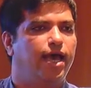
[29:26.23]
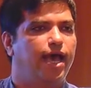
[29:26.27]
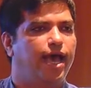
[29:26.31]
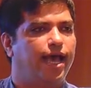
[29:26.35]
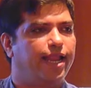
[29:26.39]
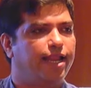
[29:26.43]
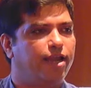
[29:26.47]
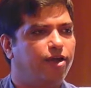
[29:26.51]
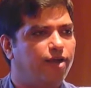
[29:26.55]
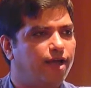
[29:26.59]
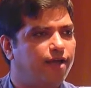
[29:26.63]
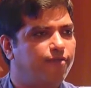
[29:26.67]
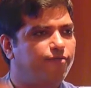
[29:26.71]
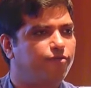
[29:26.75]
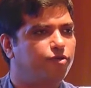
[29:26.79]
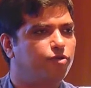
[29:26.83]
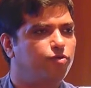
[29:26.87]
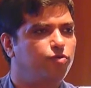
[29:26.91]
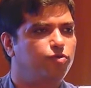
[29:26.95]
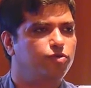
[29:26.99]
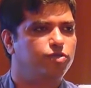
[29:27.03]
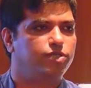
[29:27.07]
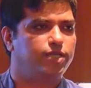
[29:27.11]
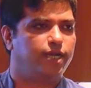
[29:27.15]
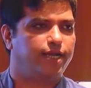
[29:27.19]
I need to have
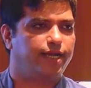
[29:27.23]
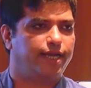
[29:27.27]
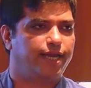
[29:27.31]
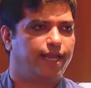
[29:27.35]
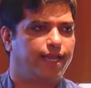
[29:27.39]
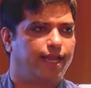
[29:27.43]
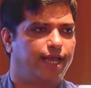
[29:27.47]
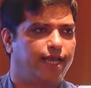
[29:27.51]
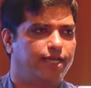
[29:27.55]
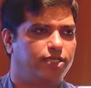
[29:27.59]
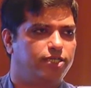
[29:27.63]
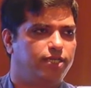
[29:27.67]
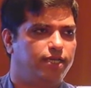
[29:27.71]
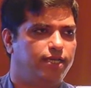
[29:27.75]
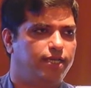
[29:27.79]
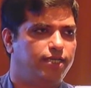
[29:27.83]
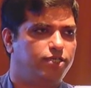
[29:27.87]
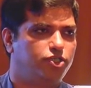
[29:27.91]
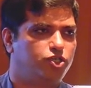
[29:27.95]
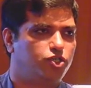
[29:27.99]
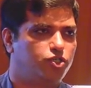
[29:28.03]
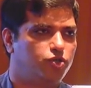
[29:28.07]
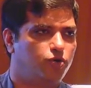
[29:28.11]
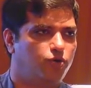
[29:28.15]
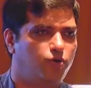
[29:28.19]
tools that can actually
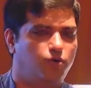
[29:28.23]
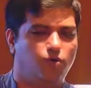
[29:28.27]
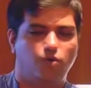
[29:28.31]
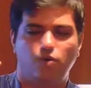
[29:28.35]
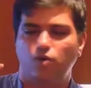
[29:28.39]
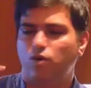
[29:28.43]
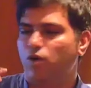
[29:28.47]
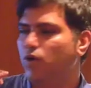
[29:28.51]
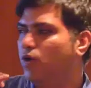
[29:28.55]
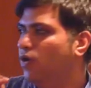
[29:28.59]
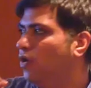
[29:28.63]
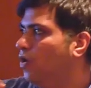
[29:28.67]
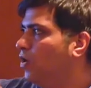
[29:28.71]
show,